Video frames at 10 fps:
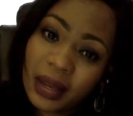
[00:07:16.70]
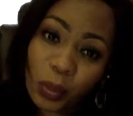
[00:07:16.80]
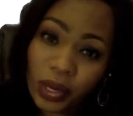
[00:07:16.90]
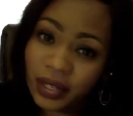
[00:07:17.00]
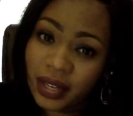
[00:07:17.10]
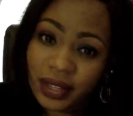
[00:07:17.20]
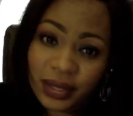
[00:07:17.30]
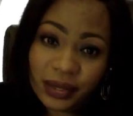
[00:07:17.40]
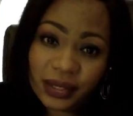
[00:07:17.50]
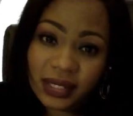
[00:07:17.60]
one
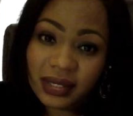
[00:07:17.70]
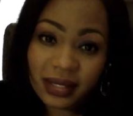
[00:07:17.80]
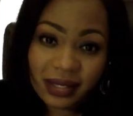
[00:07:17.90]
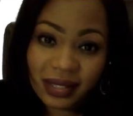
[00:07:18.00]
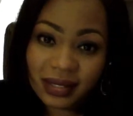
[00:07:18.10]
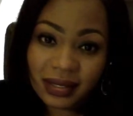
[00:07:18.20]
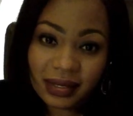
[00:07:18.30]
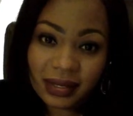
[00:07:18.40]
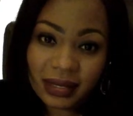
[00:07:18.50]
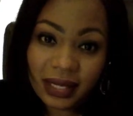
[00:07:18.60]
another's
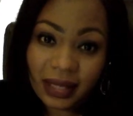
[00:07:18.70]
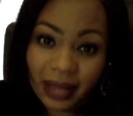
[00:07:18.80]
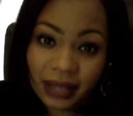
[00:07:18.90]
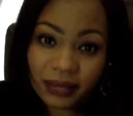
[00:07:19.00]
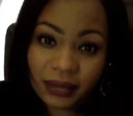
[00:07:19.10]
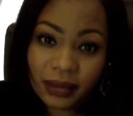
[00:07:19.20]
successes in life,